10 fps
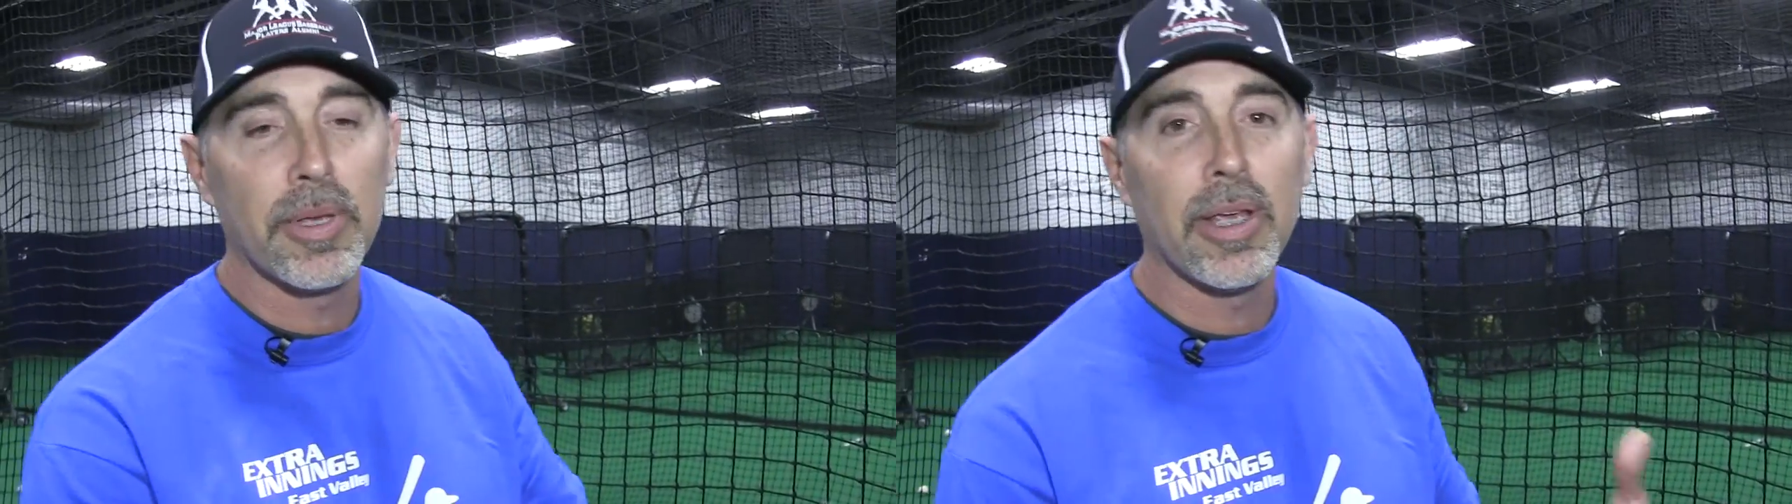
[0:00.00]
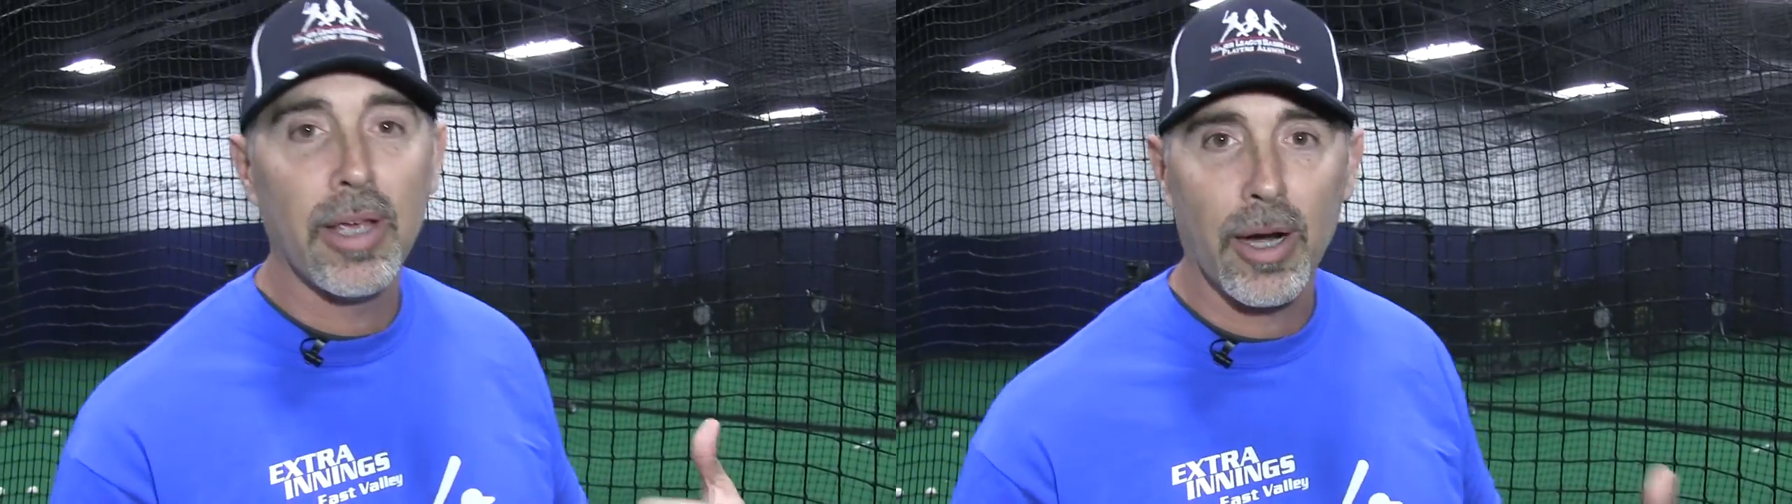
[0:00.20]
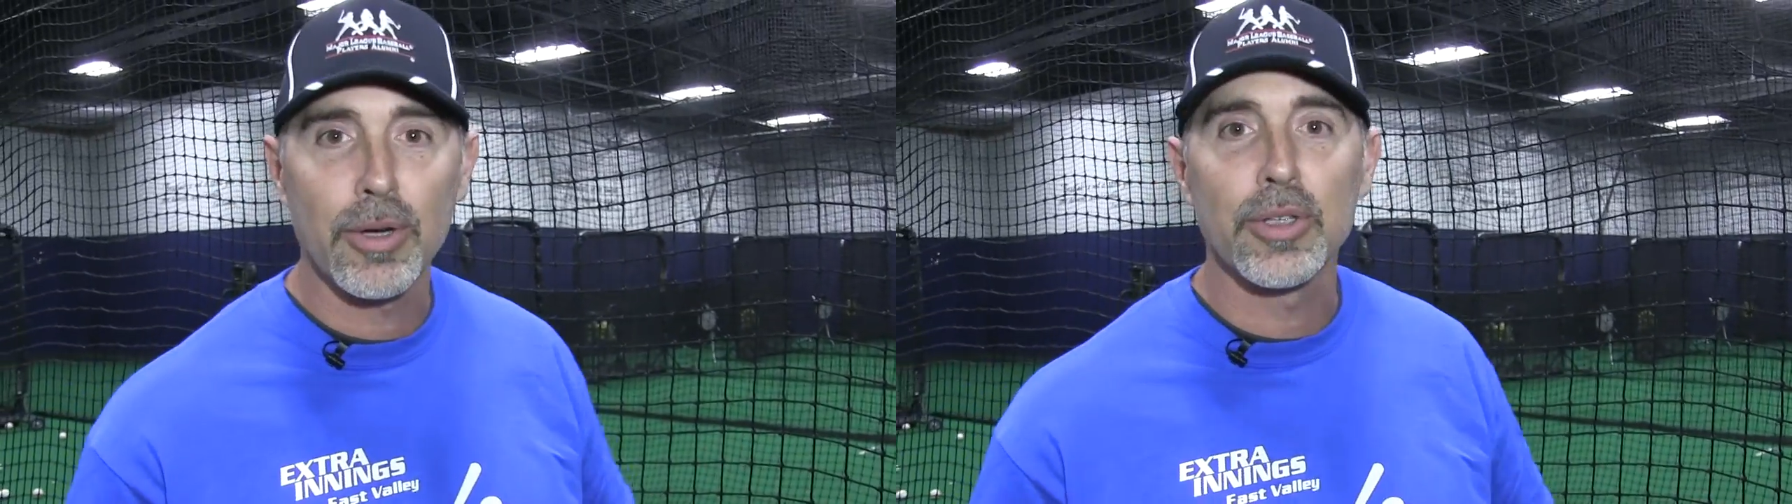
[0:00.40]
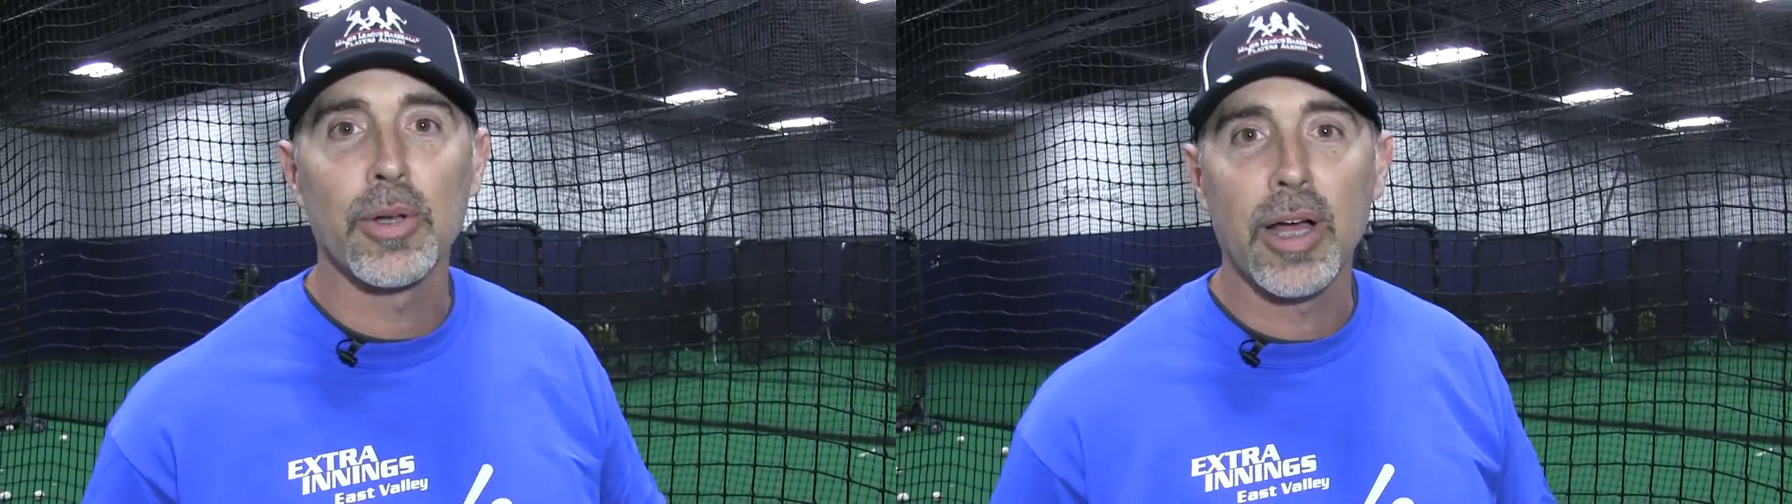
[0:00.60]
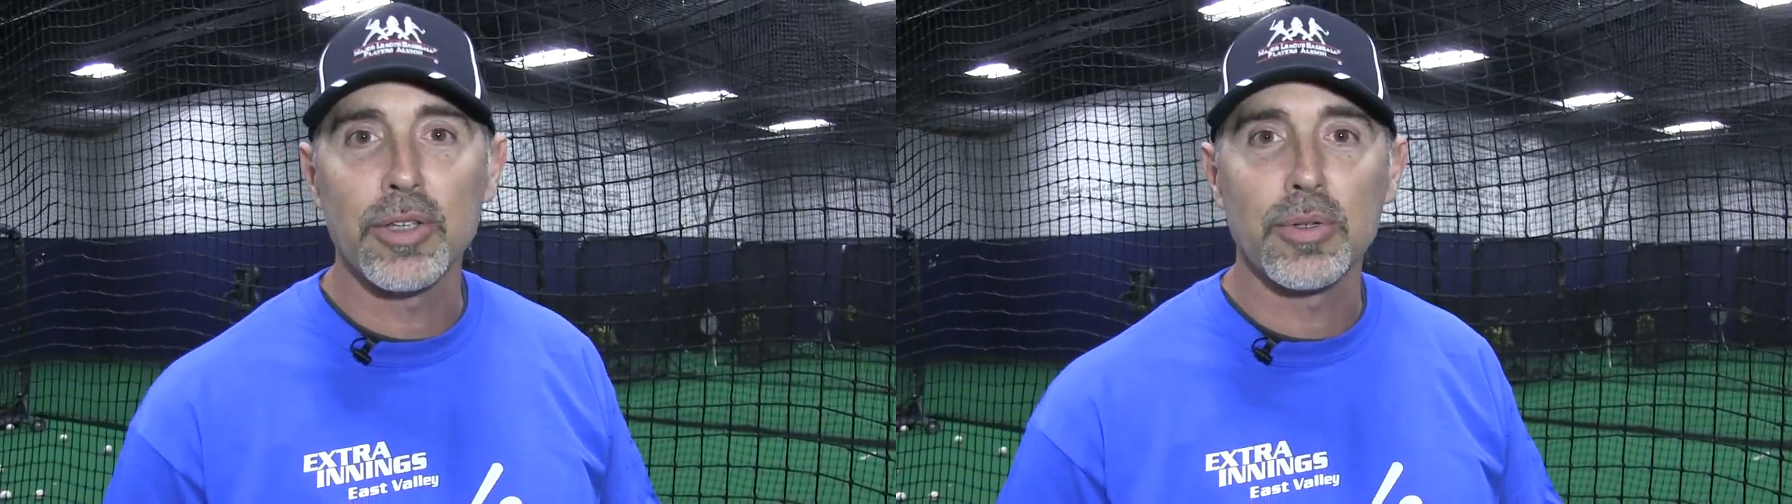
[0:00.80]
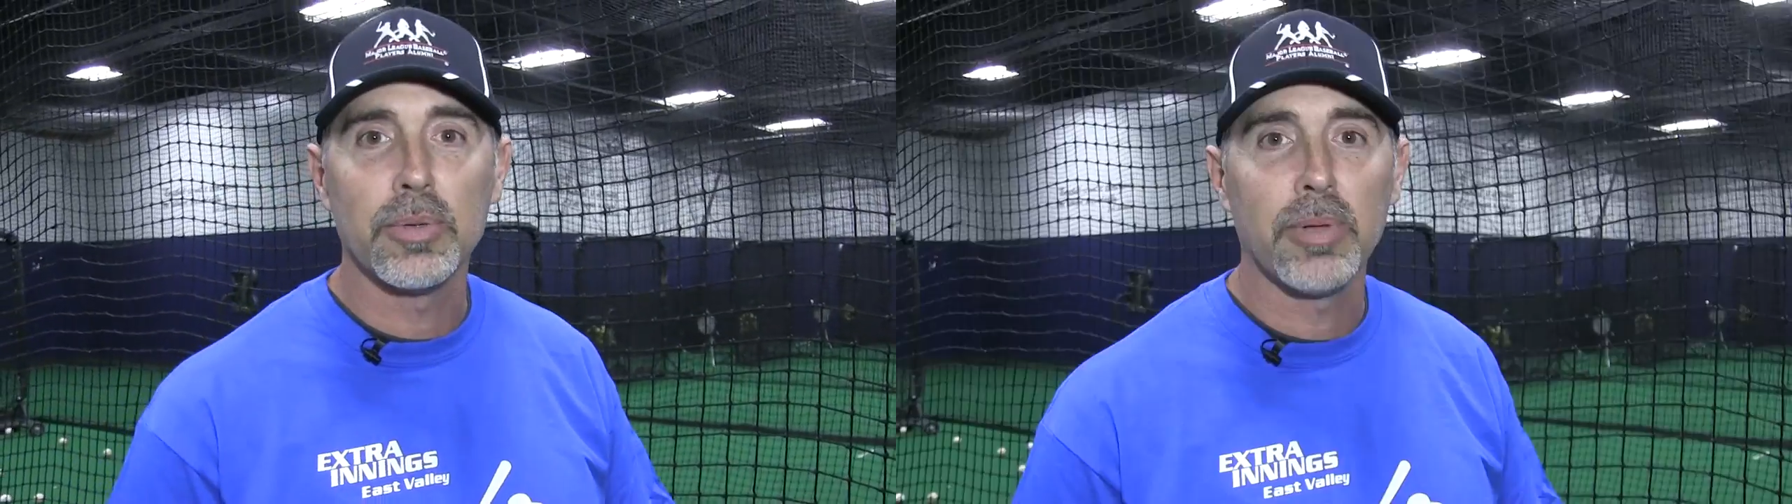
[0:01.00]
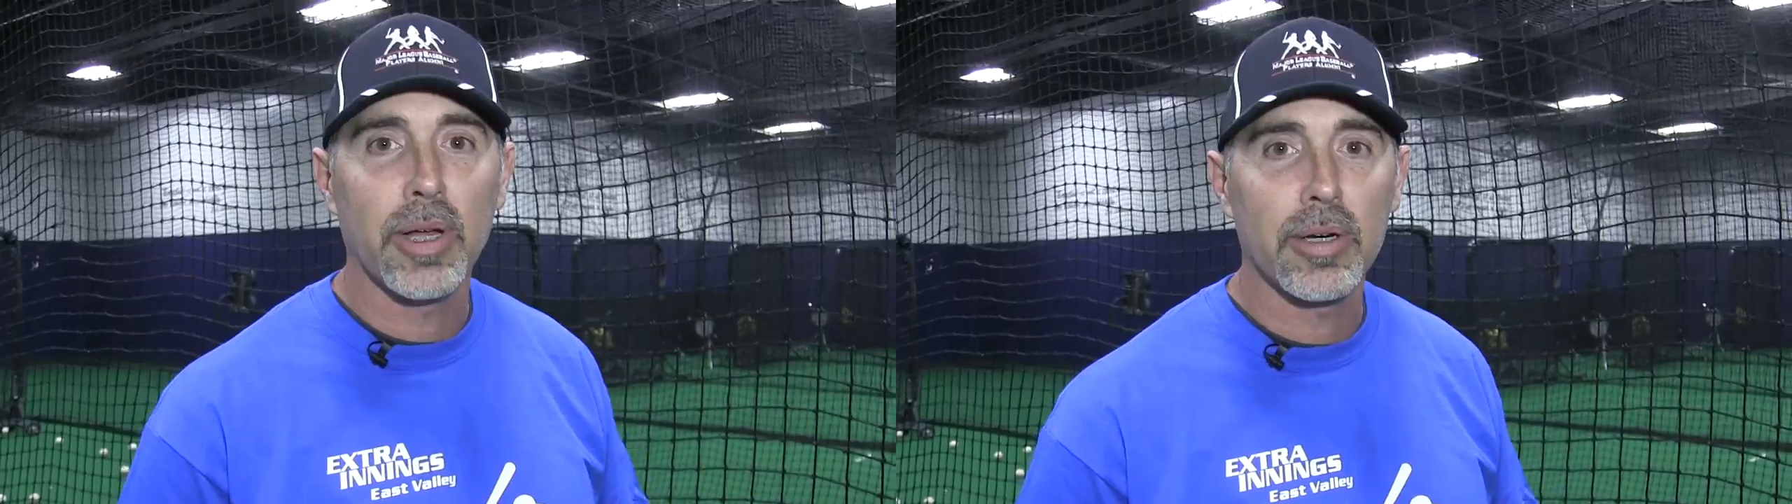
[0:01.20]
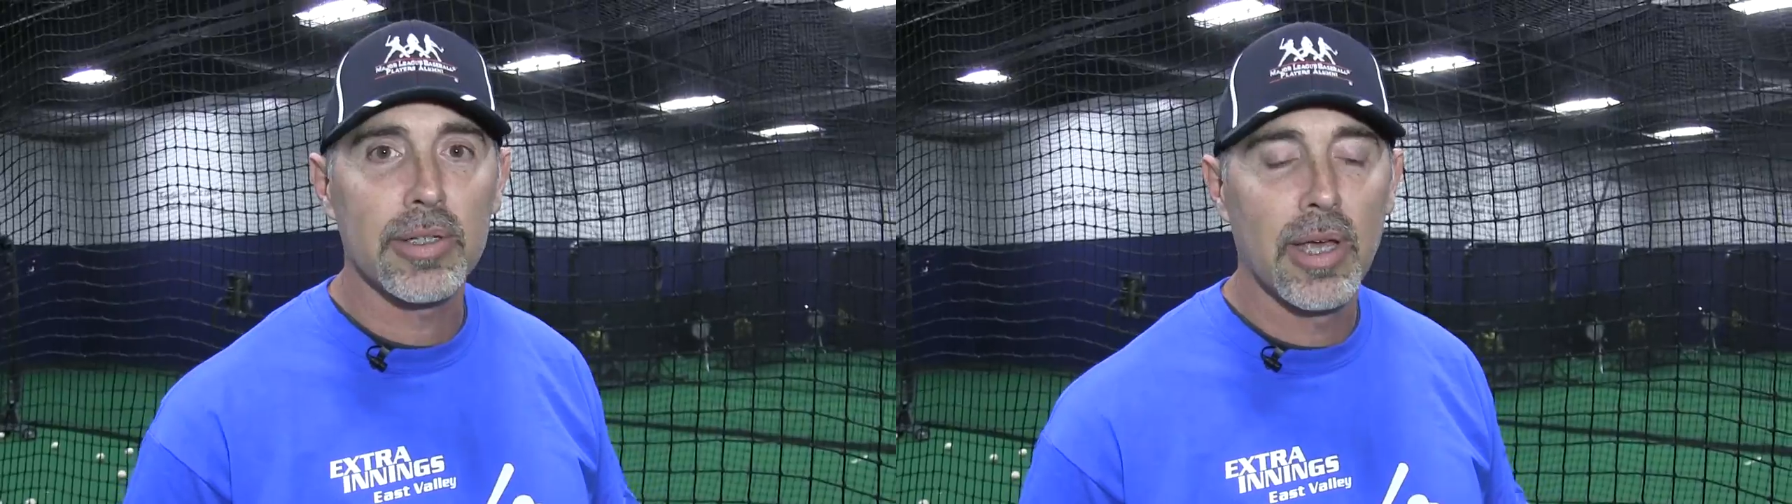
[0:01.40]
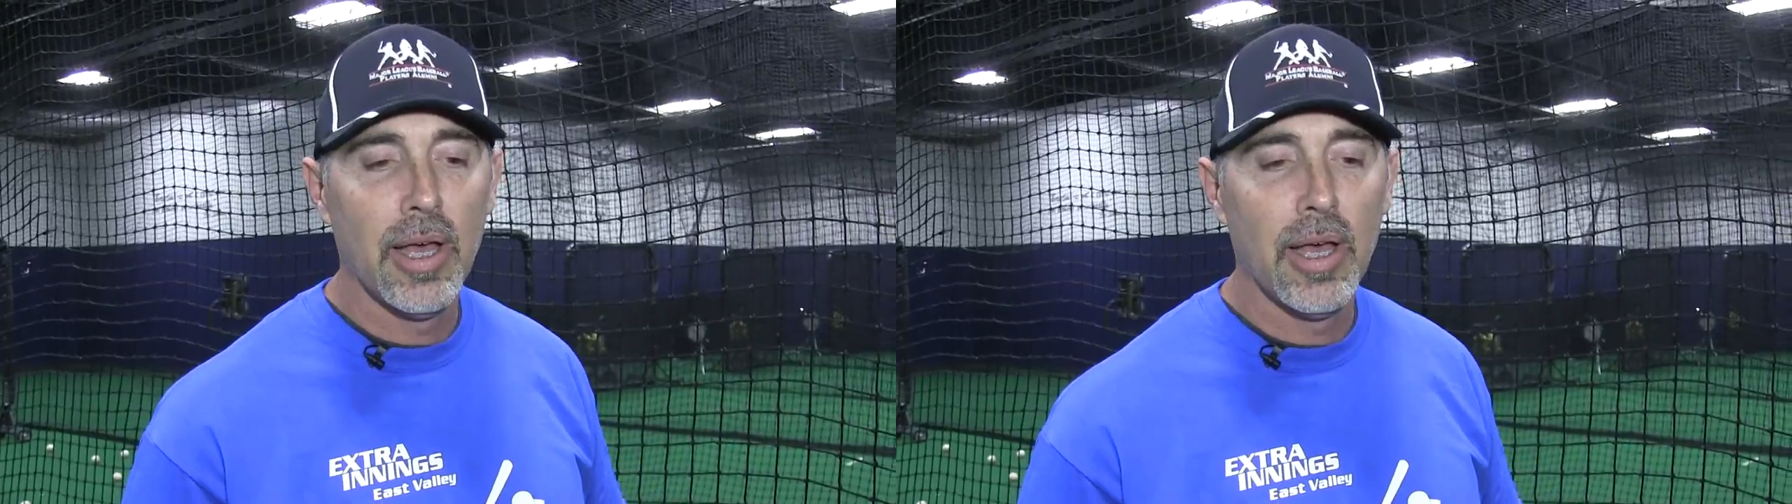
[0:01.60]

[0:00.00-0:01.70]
be Arizona high school players.